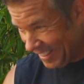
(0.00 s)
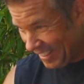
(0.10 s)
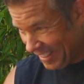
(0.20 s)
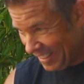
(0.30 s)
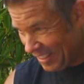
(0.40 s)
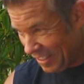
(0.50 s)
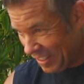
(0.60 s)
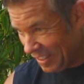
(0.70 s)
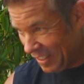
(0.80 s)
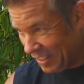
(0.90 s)

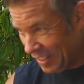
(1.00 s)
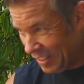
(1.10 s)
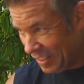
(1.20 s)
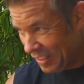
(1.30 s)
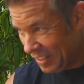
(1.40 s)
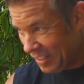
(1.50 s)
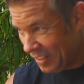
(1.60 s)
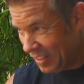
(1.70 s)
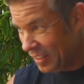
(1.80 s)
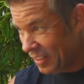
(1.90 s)

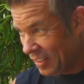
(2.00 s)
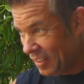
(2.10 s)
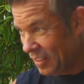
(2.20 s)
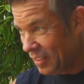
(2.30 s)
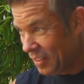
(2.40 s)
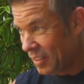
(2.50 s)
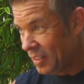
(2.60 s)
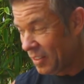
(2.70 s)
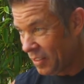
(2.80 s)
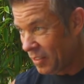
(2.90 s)

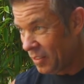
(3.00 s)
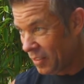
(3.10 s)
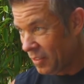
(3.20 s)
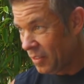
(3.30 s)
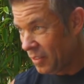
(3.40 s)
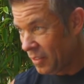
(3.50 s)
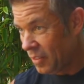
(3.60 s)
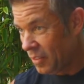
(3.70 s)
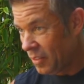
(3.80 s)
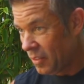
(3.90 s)

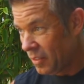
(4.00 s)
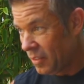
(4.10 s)
[no speech]